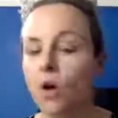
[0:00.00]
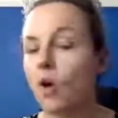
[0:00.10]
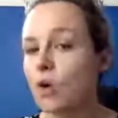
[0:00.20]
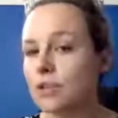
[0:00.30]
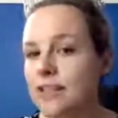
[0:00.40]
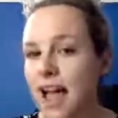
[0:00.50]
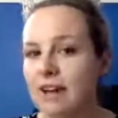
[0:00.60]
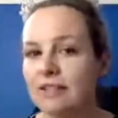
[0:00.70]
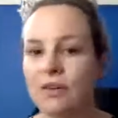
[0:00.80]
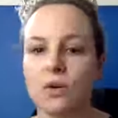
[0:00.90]
or
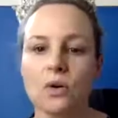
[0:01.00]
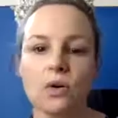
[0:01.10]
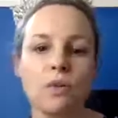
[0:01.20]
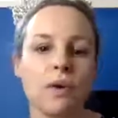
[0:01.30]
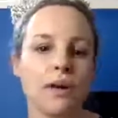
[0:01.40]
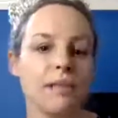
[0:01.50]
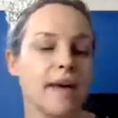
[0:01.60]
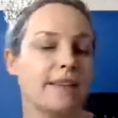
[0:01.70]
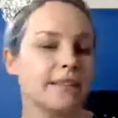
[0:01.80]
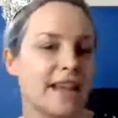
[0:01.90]
doubt or the worry
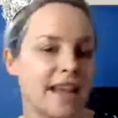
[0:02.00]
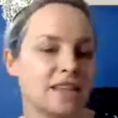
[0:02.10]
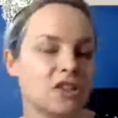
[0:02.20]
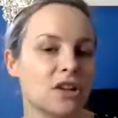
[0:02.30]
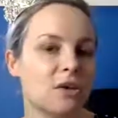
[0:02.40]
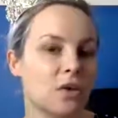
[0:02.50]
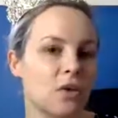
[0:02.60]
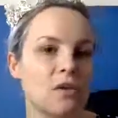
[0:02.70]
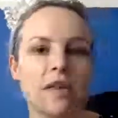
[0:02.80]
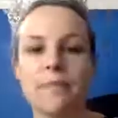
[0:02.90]
about danger,
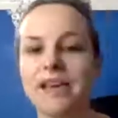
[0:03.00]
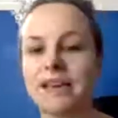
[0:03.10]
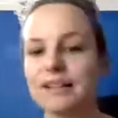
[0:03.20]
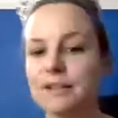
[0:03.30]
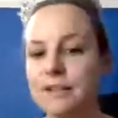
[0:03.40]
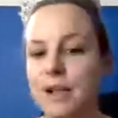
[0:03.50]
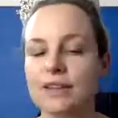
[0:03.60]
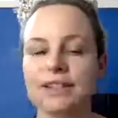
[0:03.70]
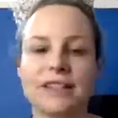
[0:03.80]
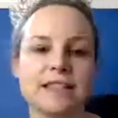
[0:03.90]
or there being
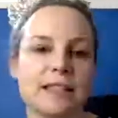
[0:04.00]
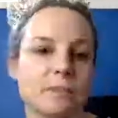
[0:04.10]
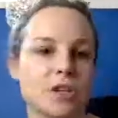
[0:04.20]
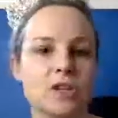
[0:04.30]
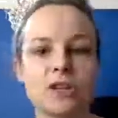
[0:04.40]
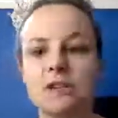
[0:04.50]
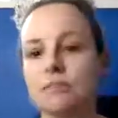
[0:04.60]
uncertainty, suspicion,